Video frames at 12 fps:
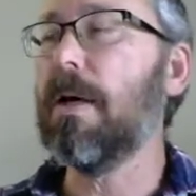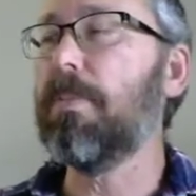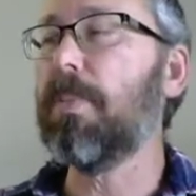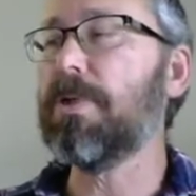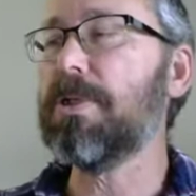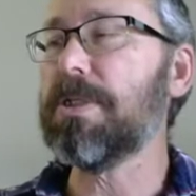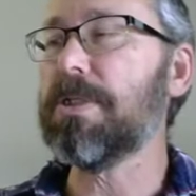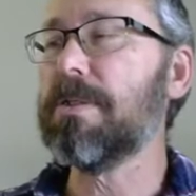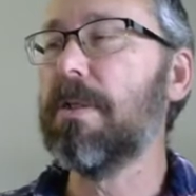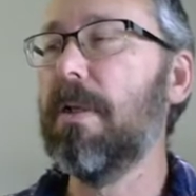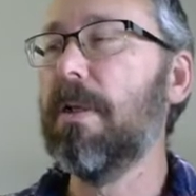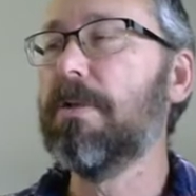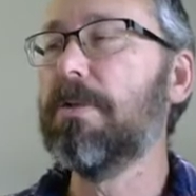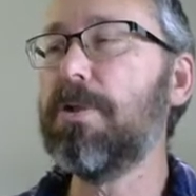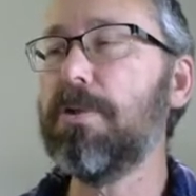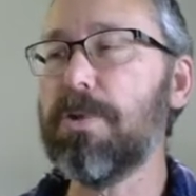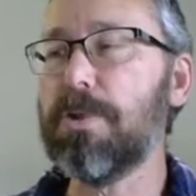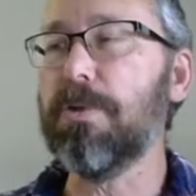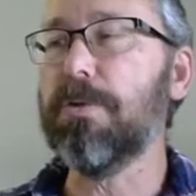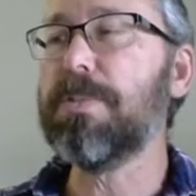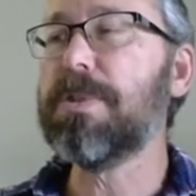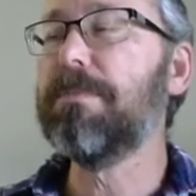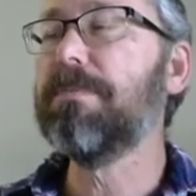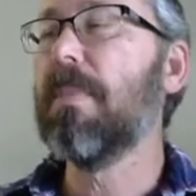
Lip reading: purchase 2 scoops.